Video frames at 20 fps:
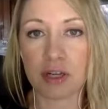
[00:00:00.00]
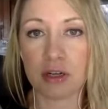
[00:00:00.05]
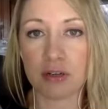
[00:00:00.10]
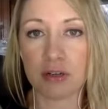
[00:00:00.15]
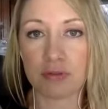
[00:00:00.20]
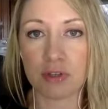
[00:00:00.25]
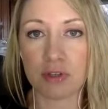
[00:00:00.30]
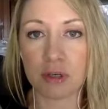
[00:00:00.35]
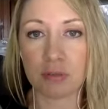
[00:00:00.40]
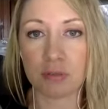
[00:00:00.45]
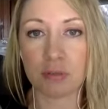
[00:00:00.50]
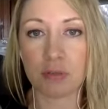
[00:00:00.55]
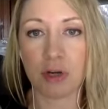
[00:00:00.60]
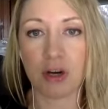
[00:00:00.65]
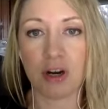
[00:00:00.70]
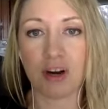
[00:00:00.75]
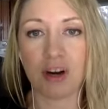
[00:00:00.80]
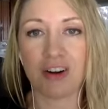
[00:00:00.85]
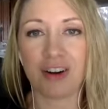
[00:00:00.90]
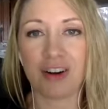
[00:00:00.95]
of them
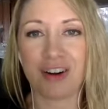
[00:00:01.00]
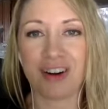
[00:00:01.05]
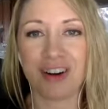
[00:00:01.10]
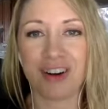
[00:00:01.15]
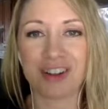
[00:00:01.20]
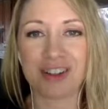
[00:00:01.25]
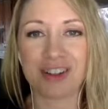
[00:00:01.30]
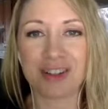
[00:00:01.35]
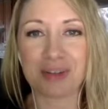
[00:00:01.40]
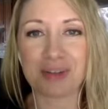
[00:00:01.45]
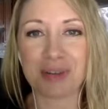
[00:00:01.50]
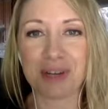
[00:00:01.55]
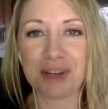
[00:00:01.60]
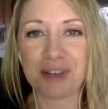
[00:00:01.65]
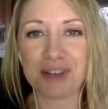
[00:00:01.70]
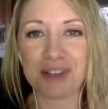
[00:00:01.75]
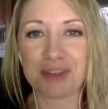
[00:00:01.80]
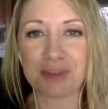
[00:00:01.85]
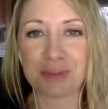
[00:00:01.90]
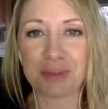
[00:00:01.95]
are our subconscious